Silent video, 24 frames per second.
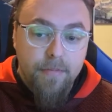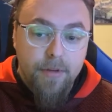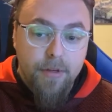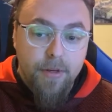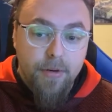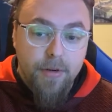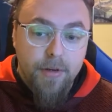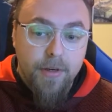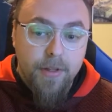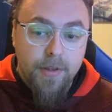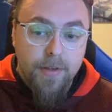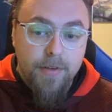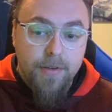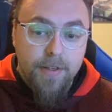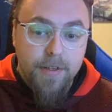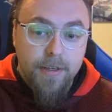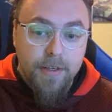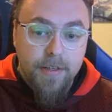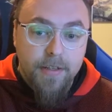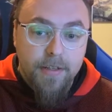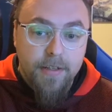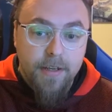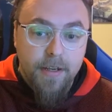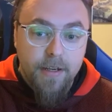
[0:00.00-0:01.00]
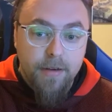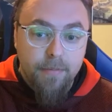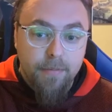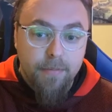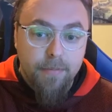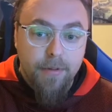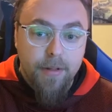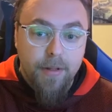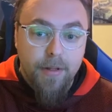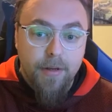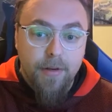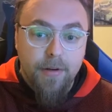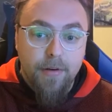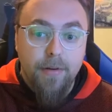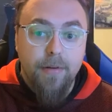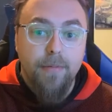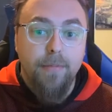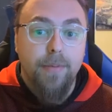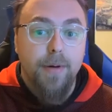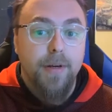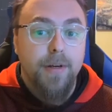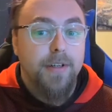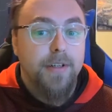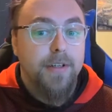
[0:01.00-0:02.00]
go into those links in below
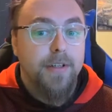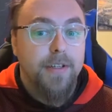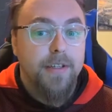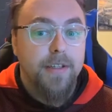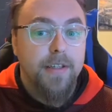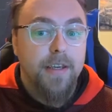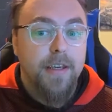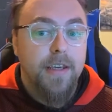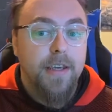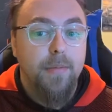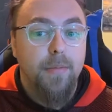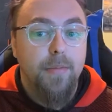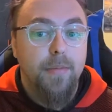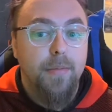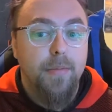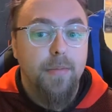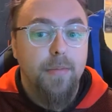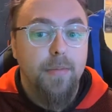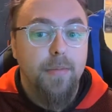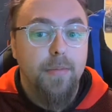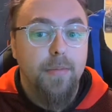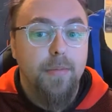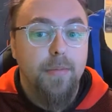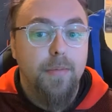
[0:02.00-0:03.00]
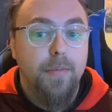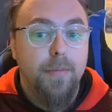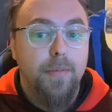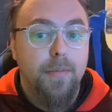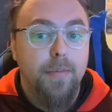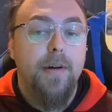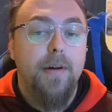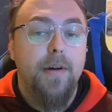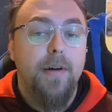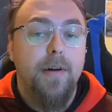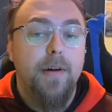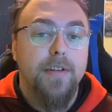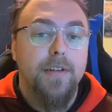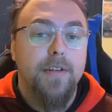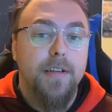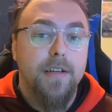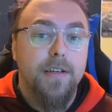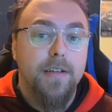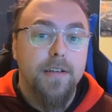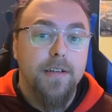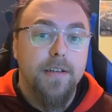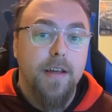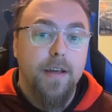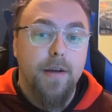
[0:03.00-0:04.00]
and purchasing the keyboard there will
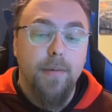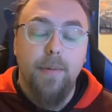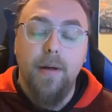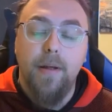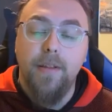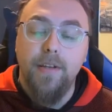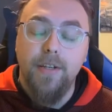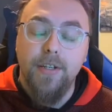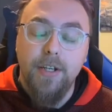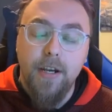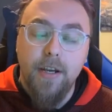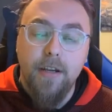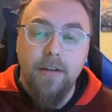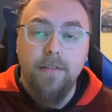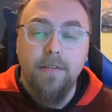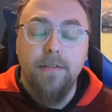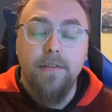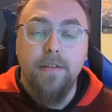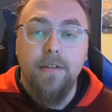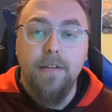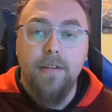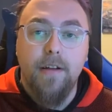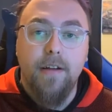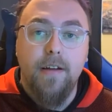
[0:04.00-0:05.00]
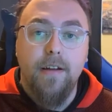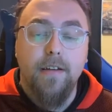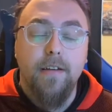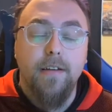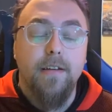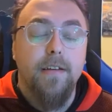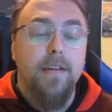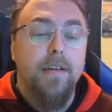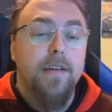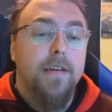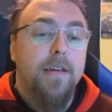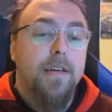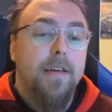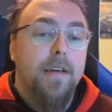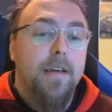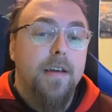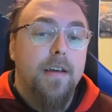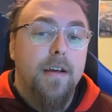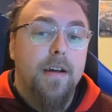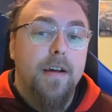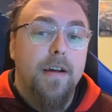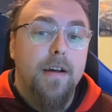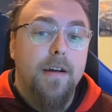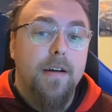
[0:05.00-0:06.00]
actually help out the channel a lot.
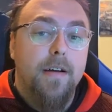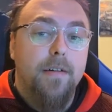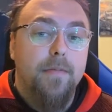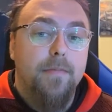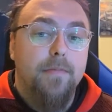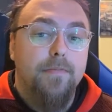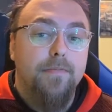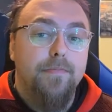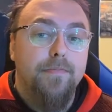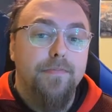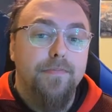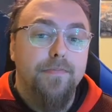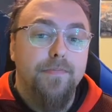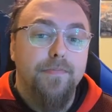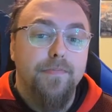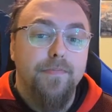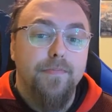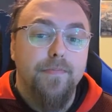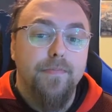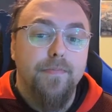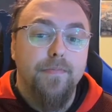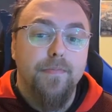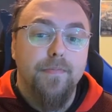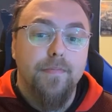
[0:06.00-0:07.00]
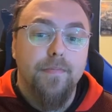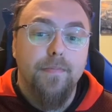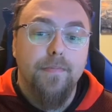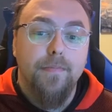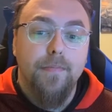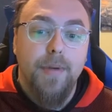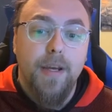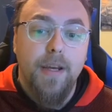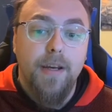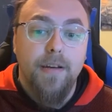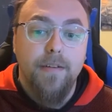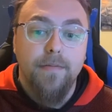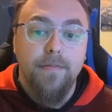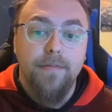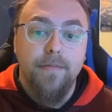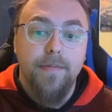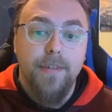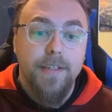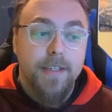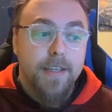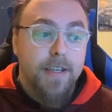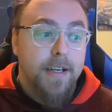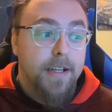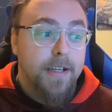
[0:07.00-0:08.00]
But yeah,
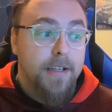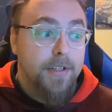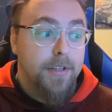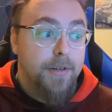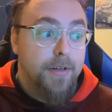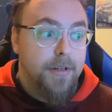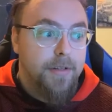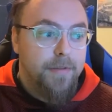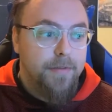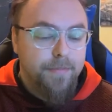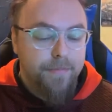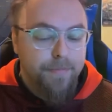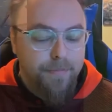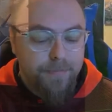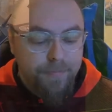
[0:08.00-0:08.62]
let's get into it.